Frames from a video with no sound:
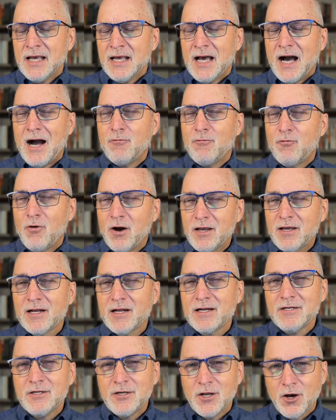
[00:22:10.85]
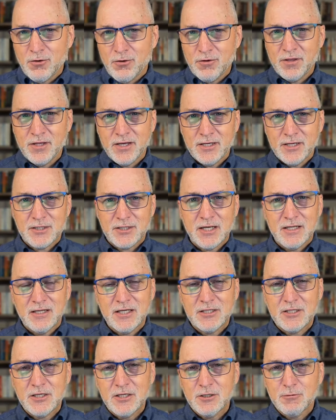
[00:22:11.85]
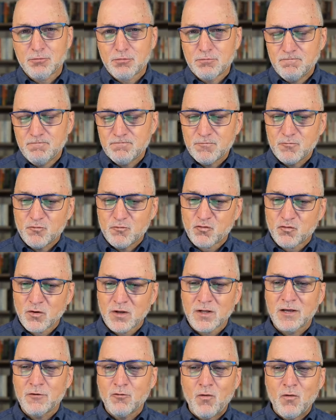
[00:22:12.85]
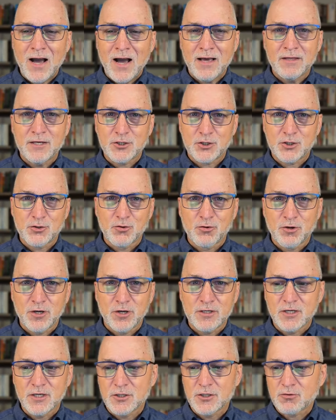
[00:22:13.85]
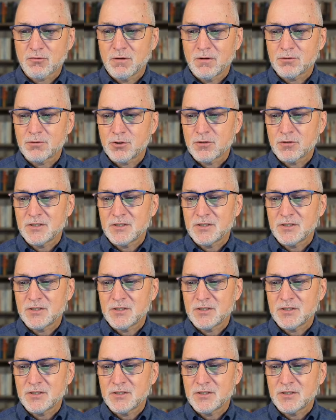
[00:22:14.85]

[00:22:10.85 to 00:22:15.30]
I want you to note this, and this is really why this story is in Scripture.